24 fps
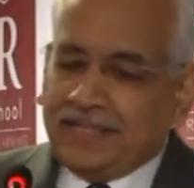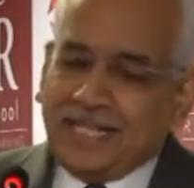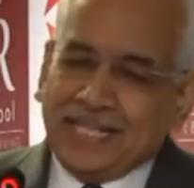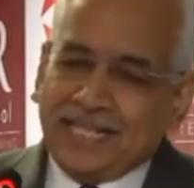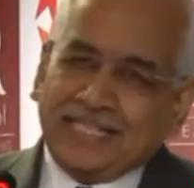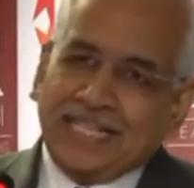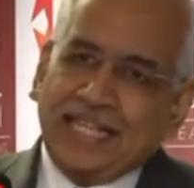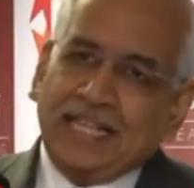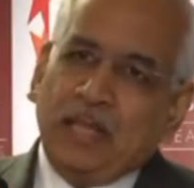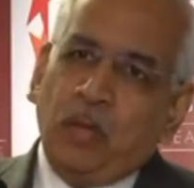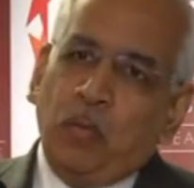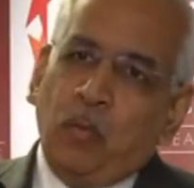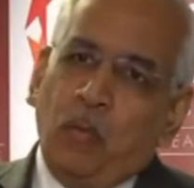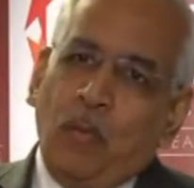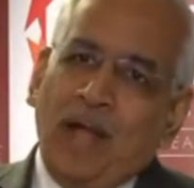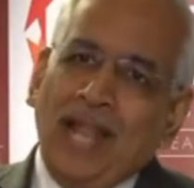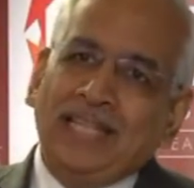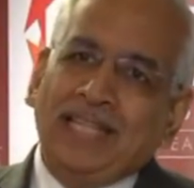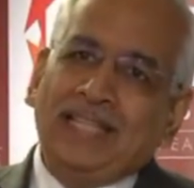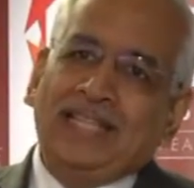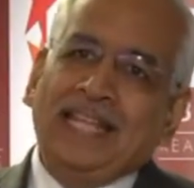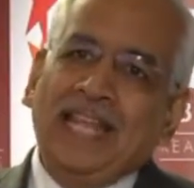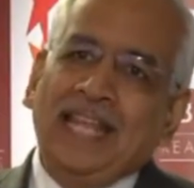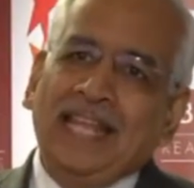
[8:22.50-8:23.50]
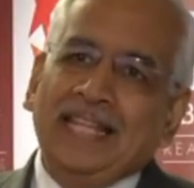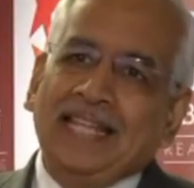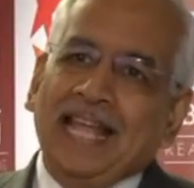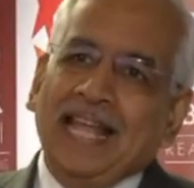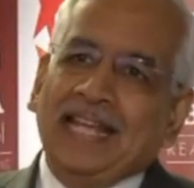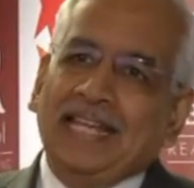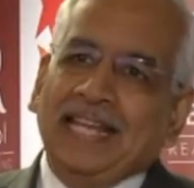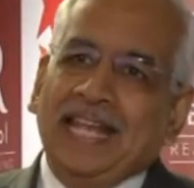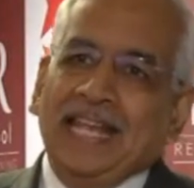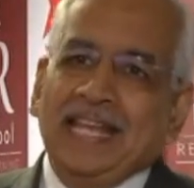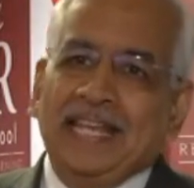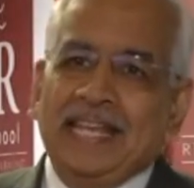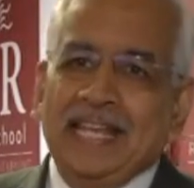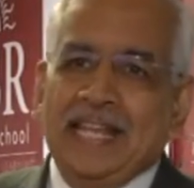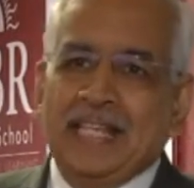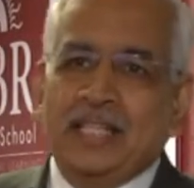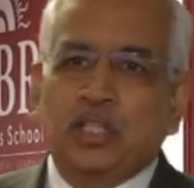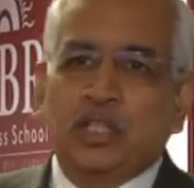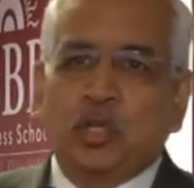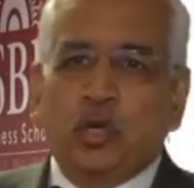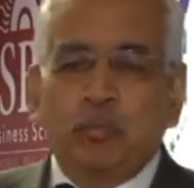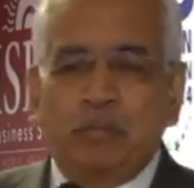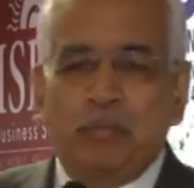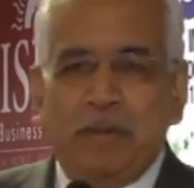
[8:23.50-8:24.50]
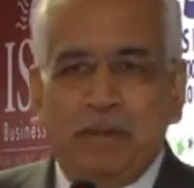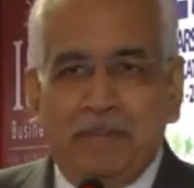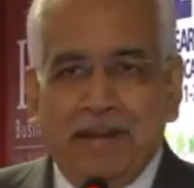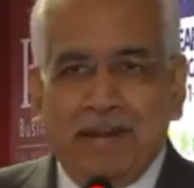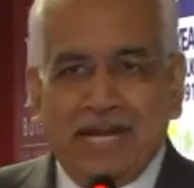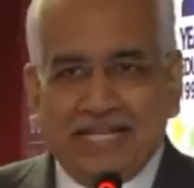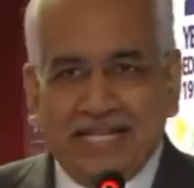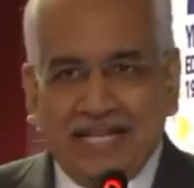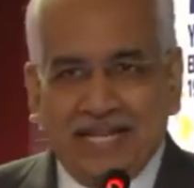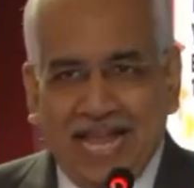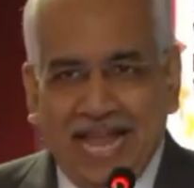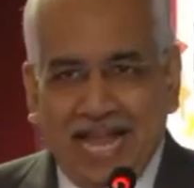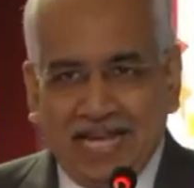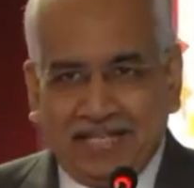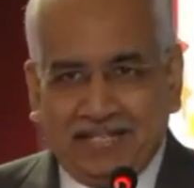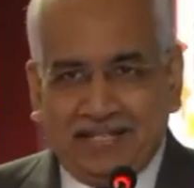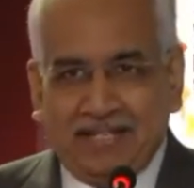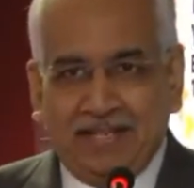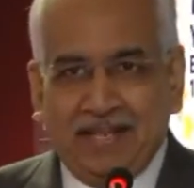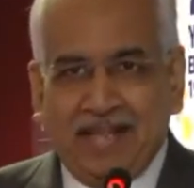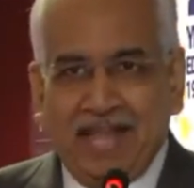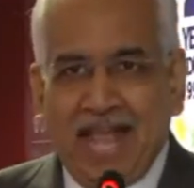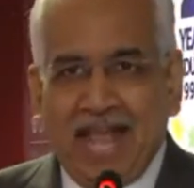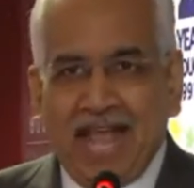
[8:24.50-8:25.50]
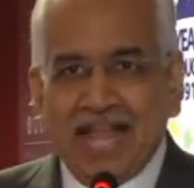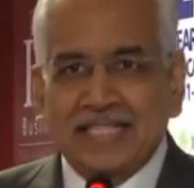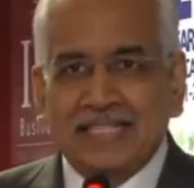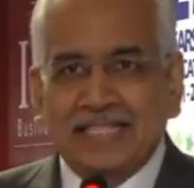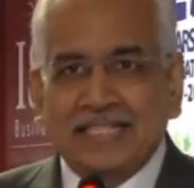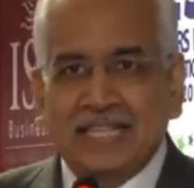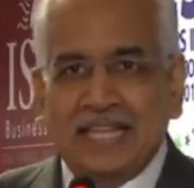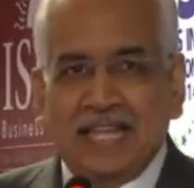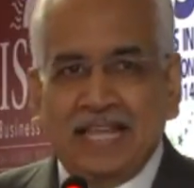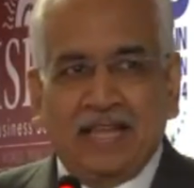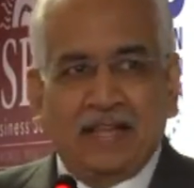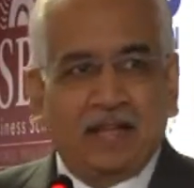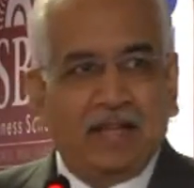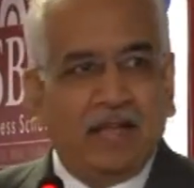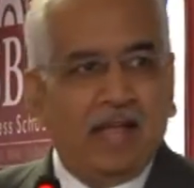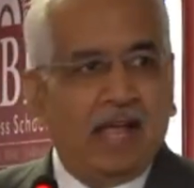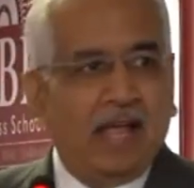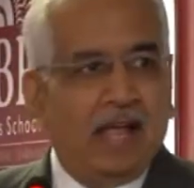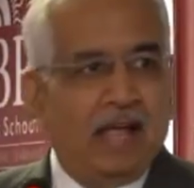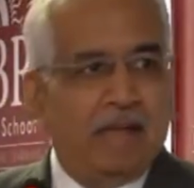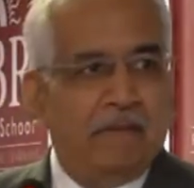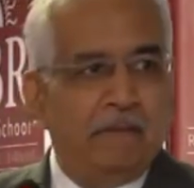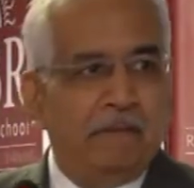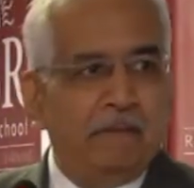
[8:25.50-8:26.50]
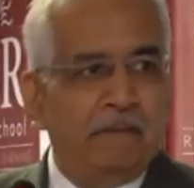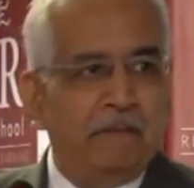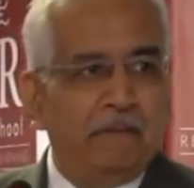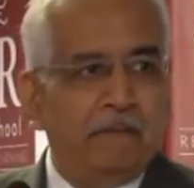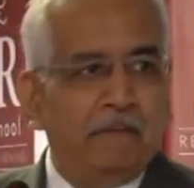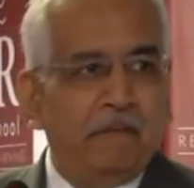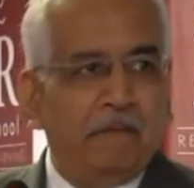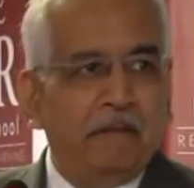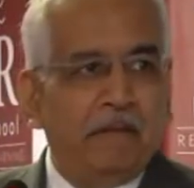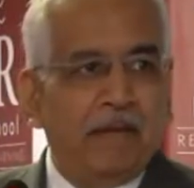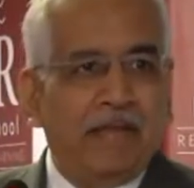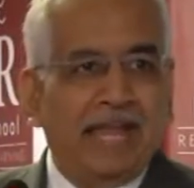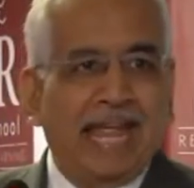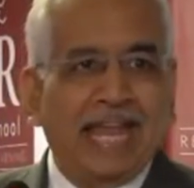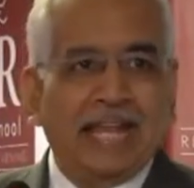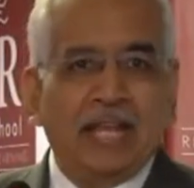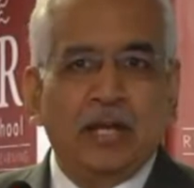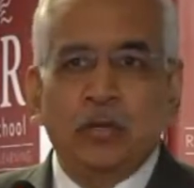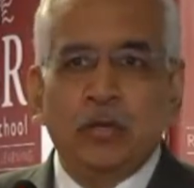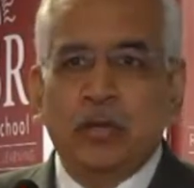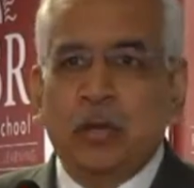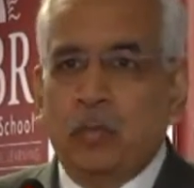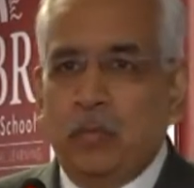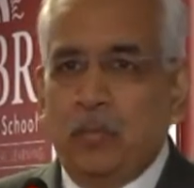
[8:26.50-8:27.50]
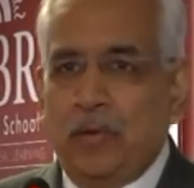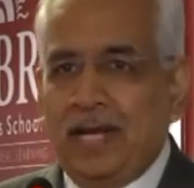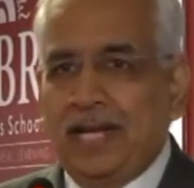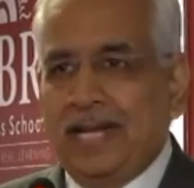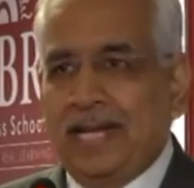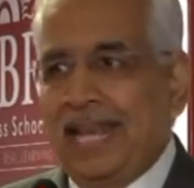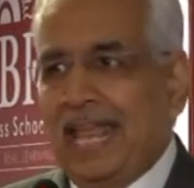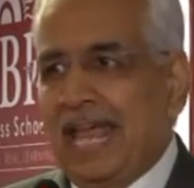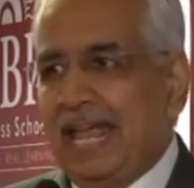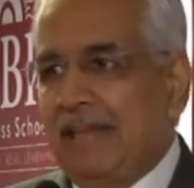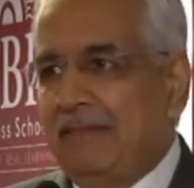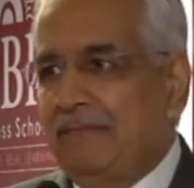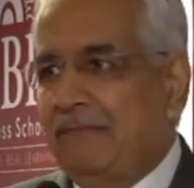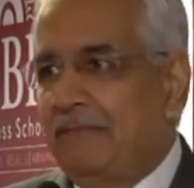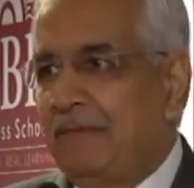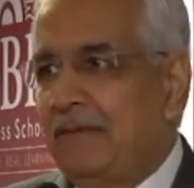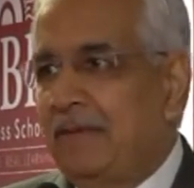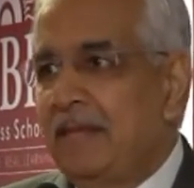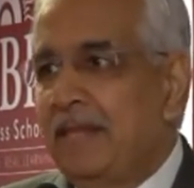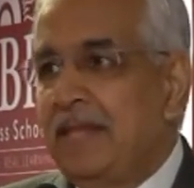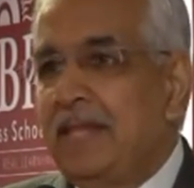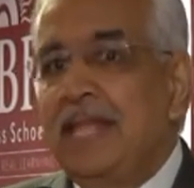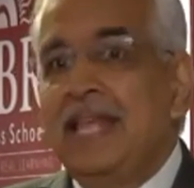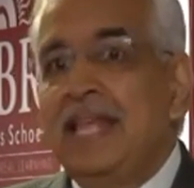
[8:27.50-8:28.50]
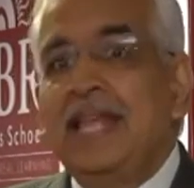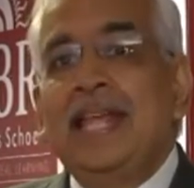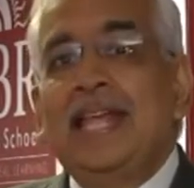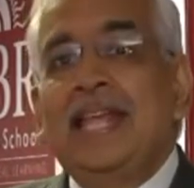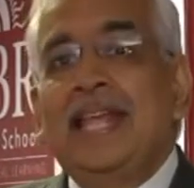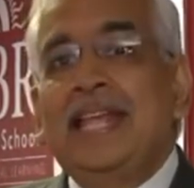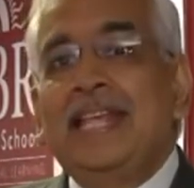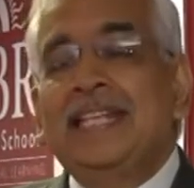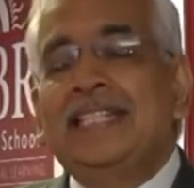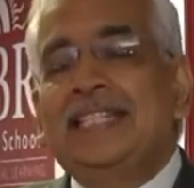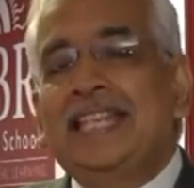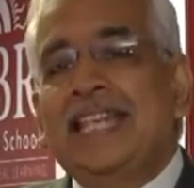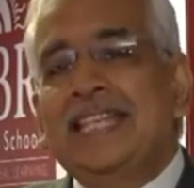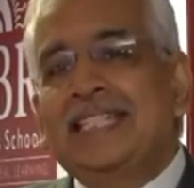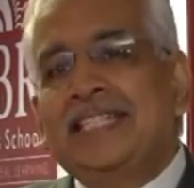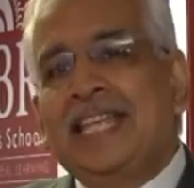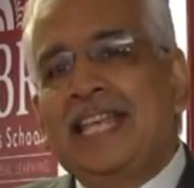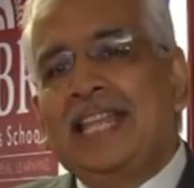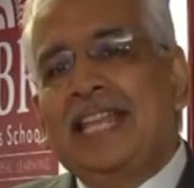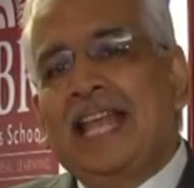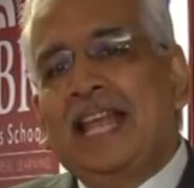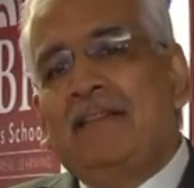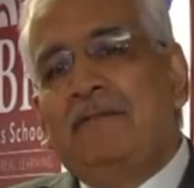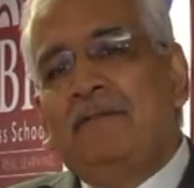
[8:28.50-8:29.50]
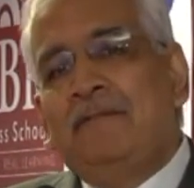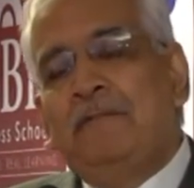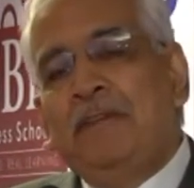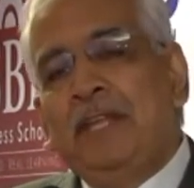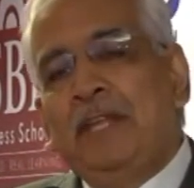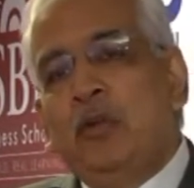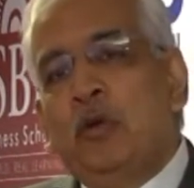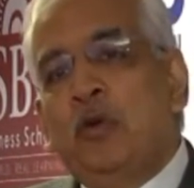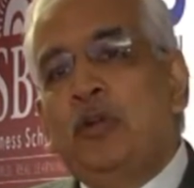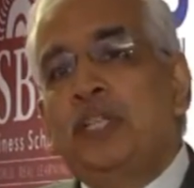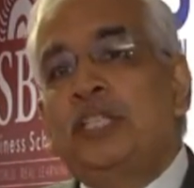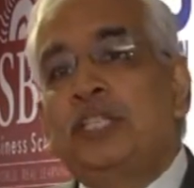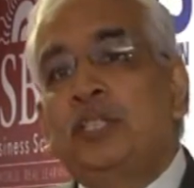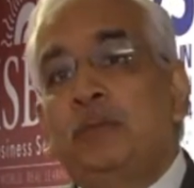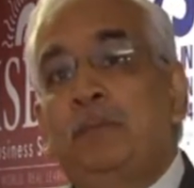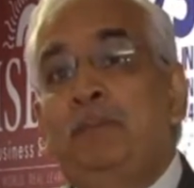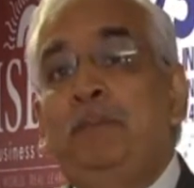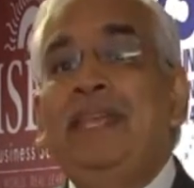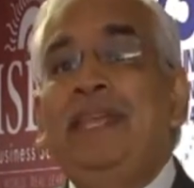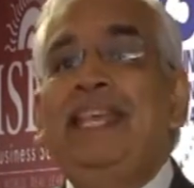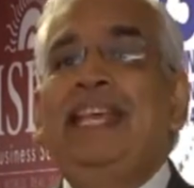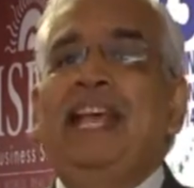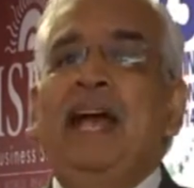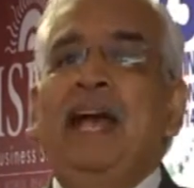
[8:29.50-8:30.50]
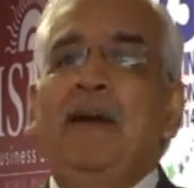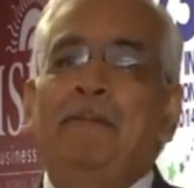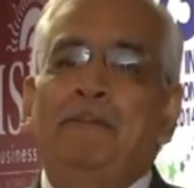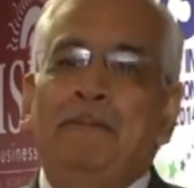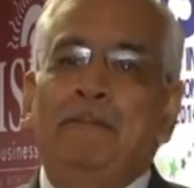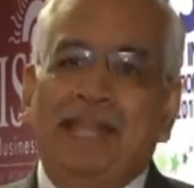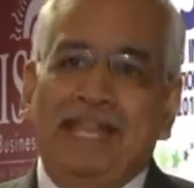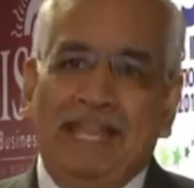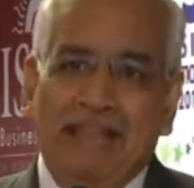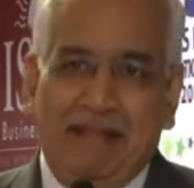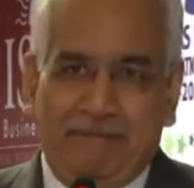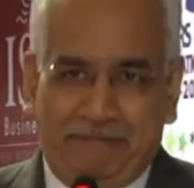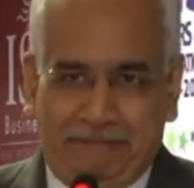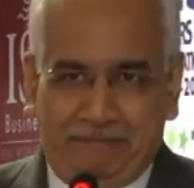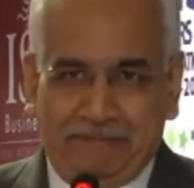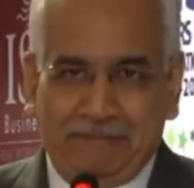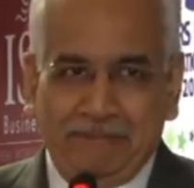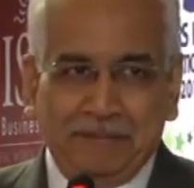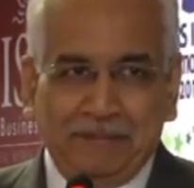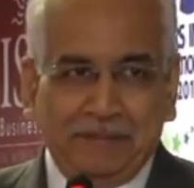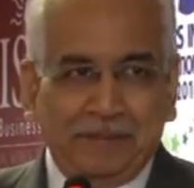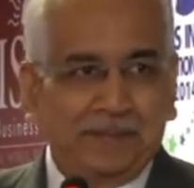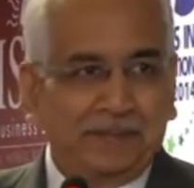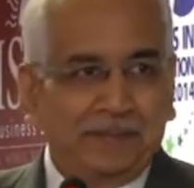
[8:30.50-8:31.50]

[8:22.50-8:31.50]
they said the one thing that Indians could be better at as they get into the work life is they say that we don't speak up enough.